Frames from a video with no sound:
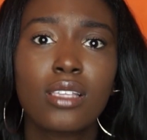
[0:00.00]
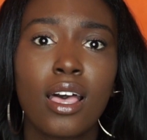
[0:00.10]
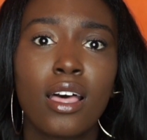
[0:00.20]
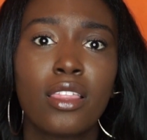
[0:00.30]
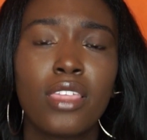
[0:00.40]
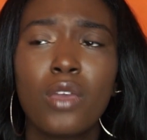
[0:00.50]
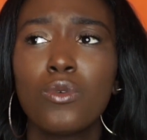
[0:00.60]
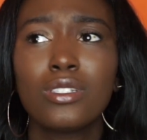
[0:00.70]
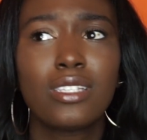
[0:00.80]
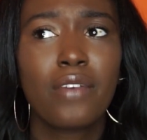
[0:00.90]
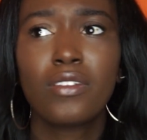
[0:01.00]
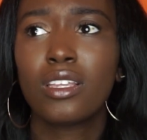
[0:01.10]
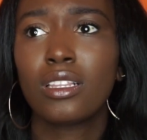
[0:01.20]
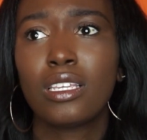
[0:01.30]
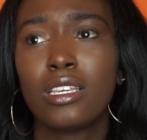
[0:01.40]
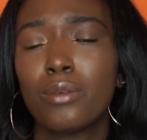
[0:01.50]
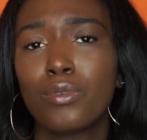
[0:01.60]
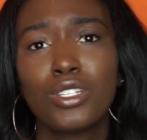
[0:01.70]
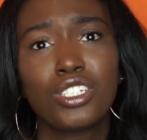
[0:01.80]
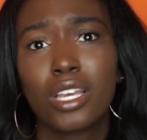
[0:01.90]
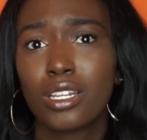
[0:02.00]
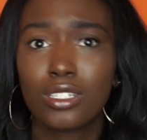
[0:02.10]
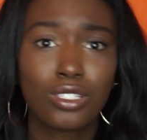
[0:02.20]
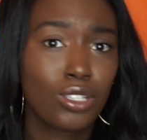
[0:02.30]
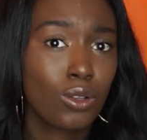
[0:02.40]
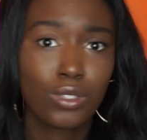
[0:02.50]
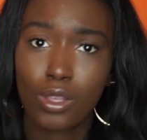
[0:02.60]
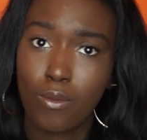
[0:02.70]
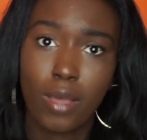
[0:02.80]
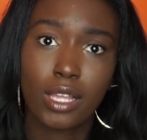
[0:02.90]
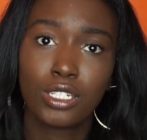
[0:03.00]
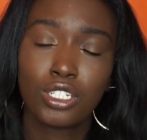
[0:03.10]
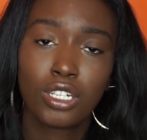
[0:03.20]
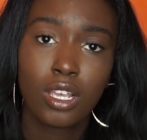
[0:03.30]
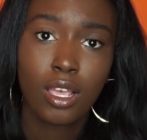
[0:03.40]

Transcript: They will definitely appreciate it so much.